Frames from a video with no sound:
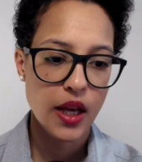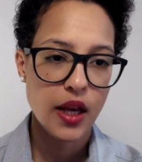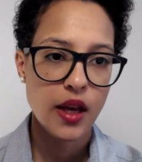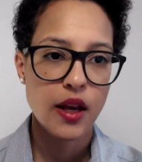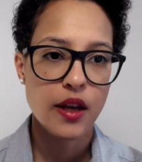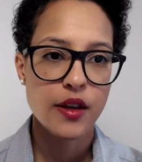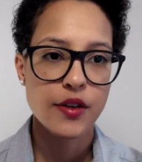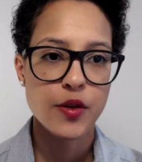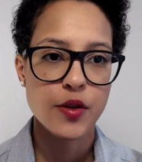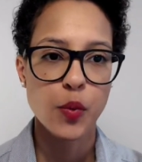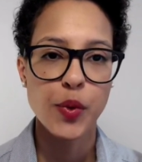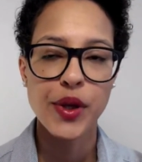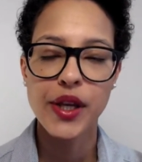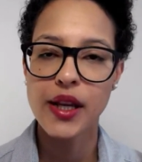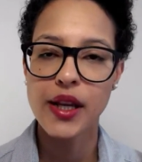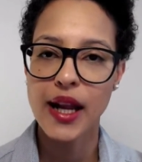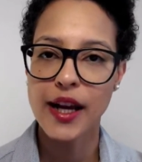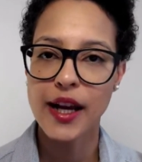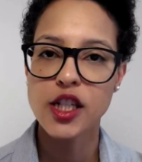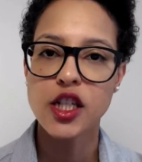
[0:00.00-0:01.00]
So we can
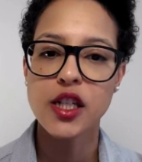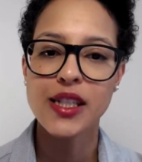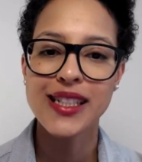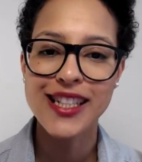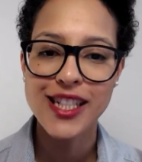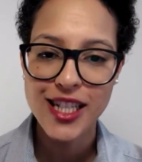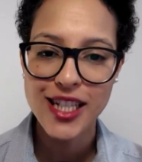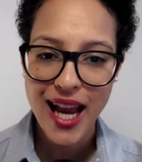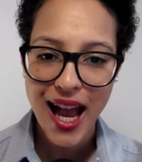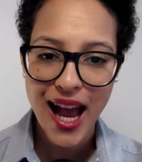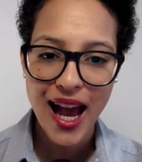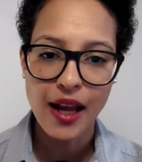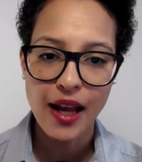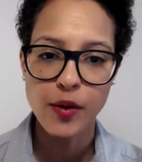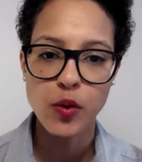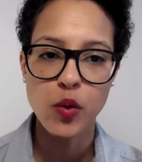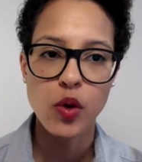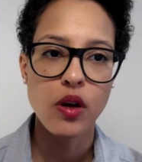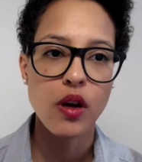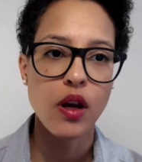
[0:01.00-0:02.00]
actually chat
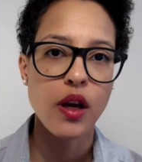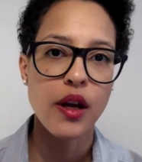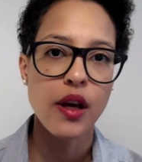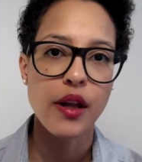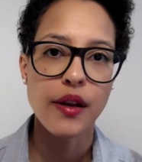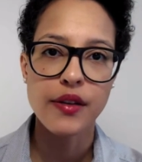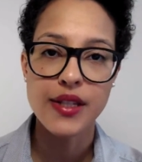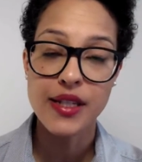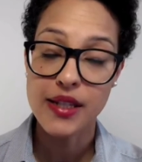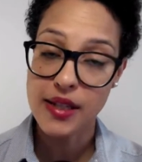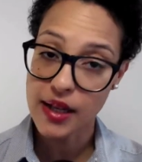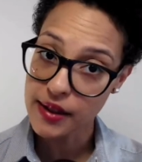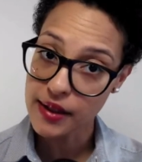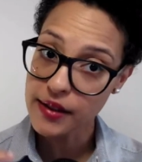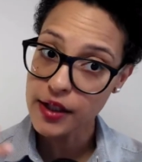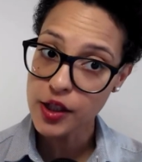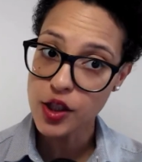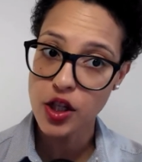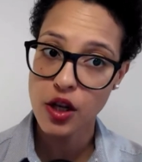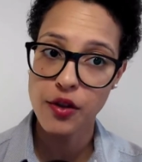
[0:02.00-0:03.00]
and send
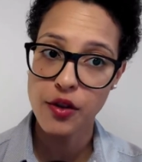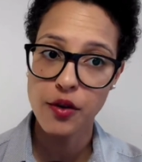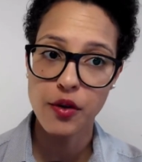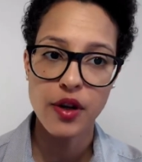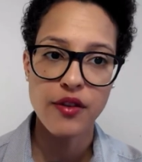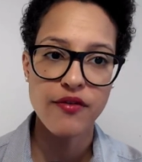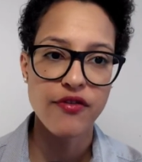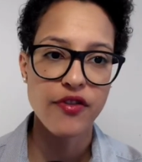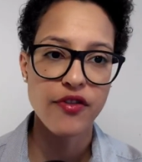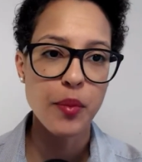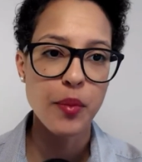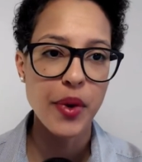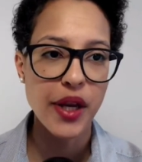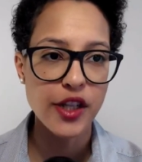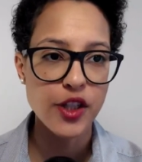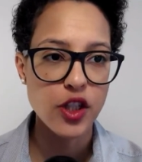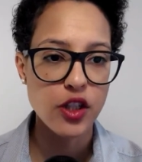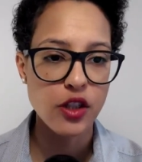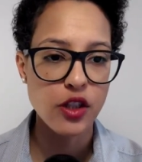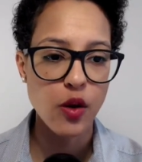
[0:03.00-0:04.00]
each other
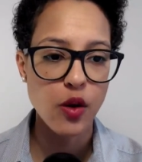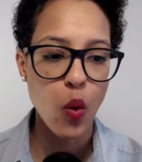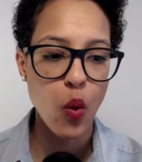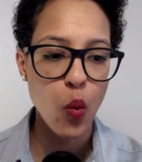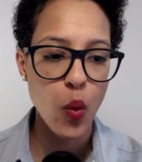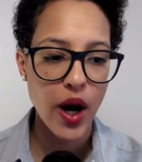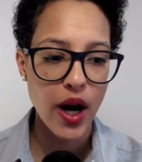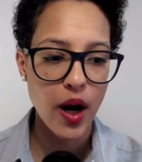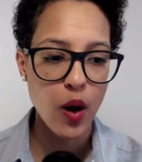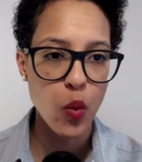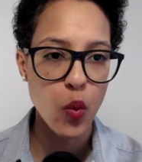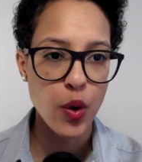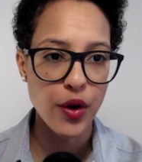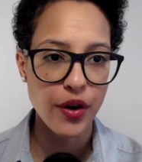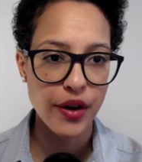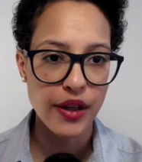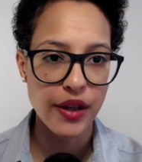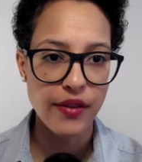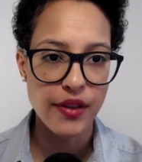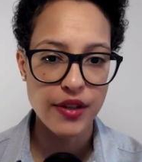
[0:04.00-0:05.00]
information while we're
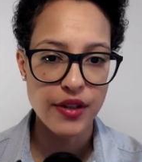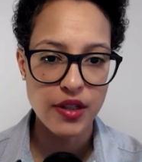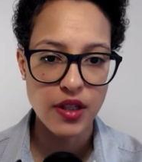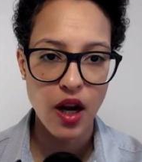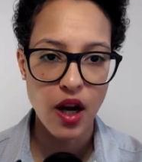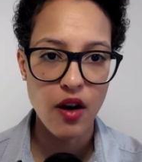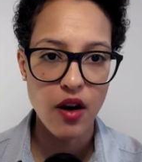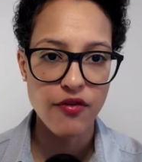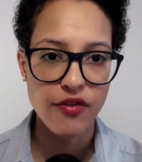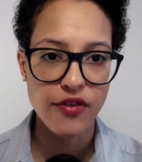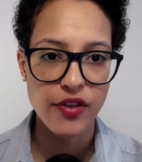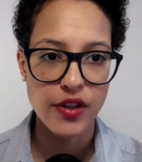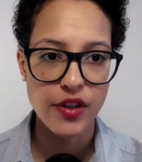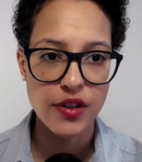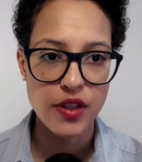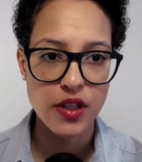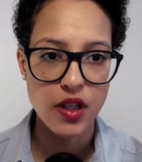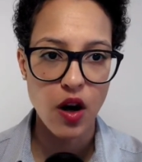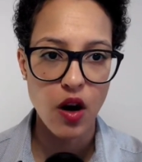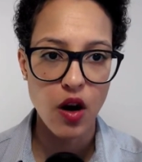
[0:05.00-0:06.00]
in this conference
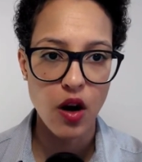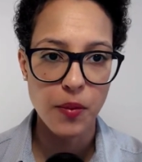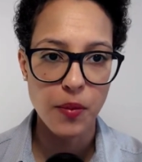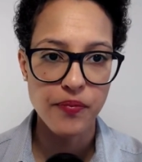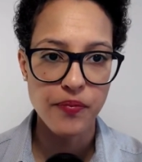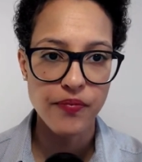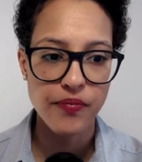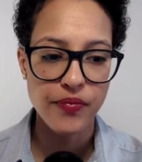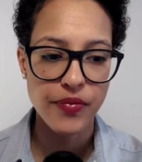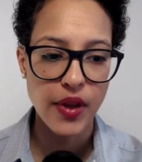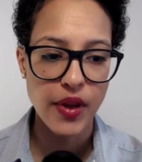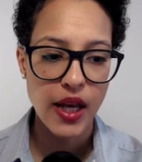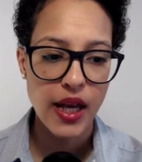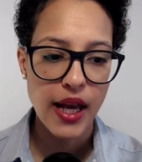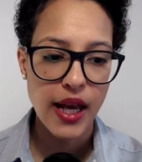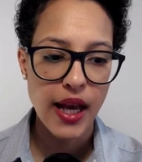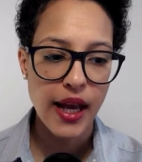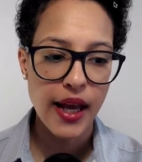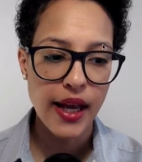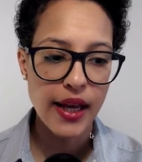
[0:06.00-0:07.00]
call.
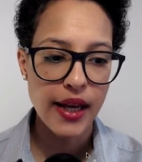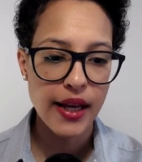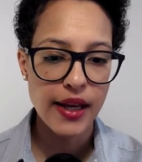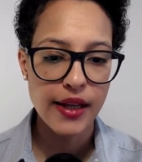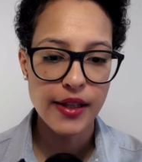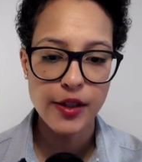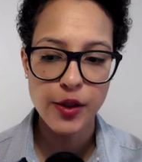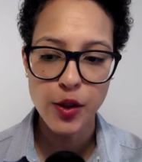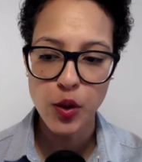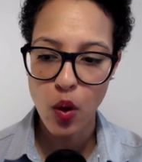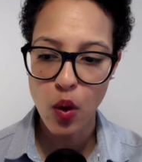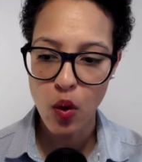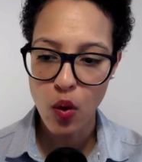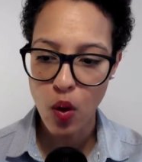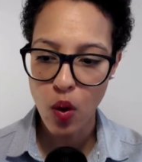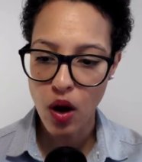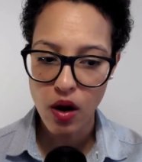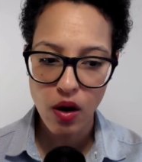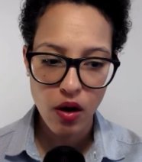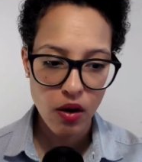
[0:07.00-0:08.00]
And
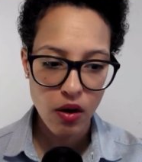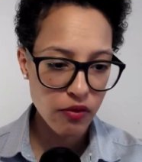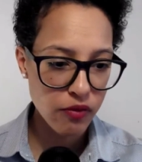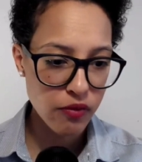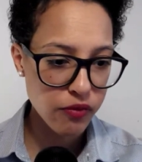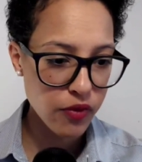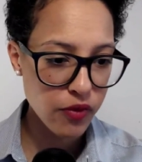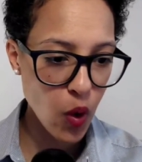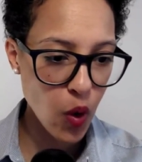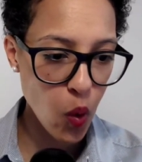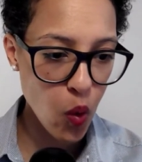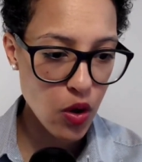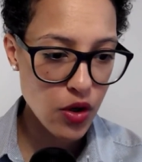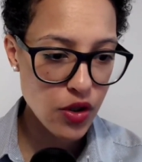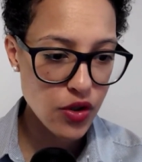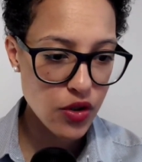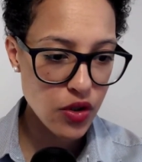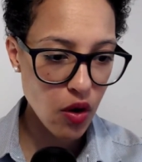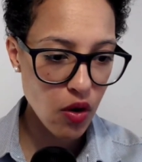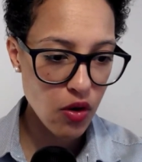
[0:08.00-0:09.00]
you'll, of
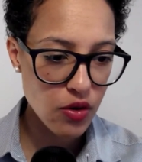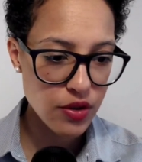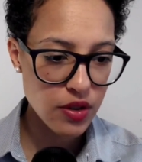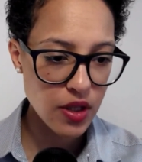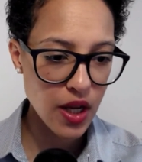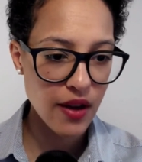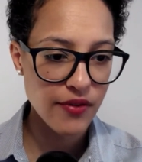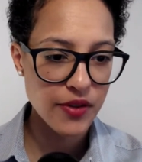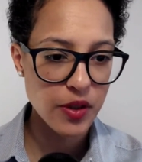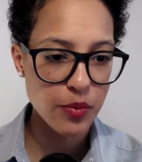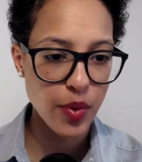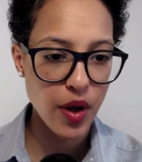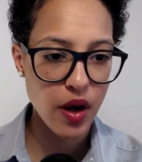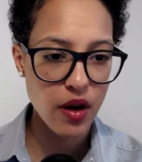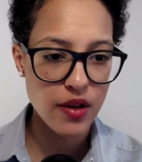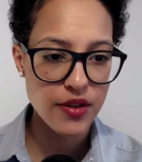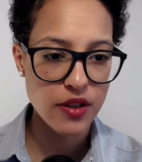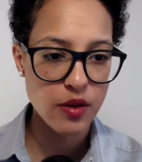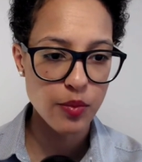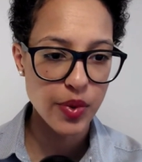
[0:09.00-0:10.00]
course, also have the
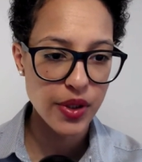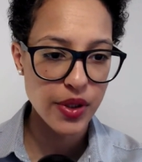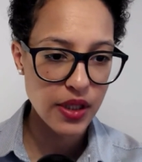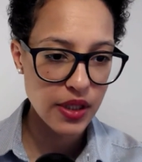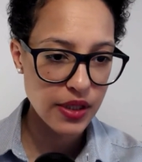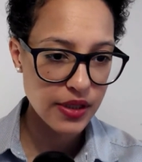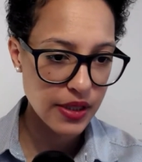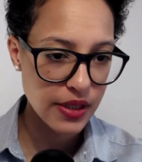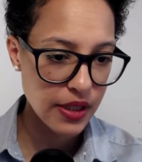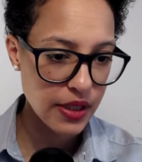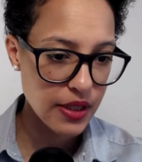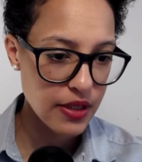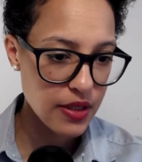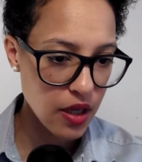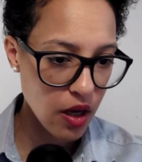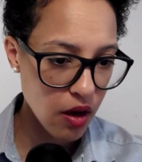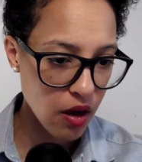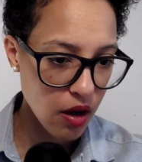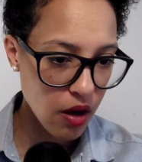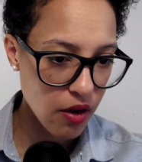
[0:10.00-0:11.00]
possibilities
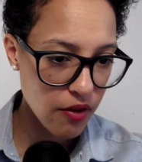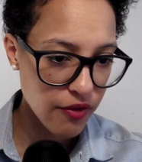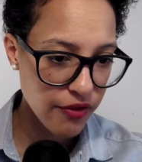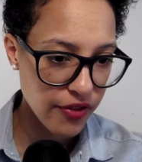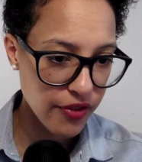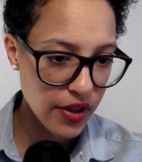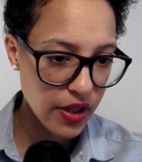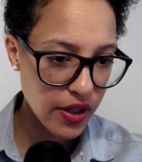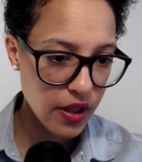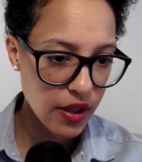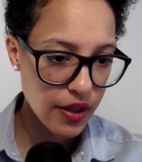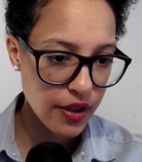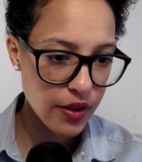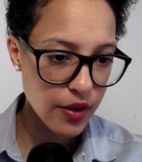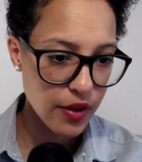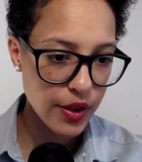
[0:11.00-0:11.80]
of here you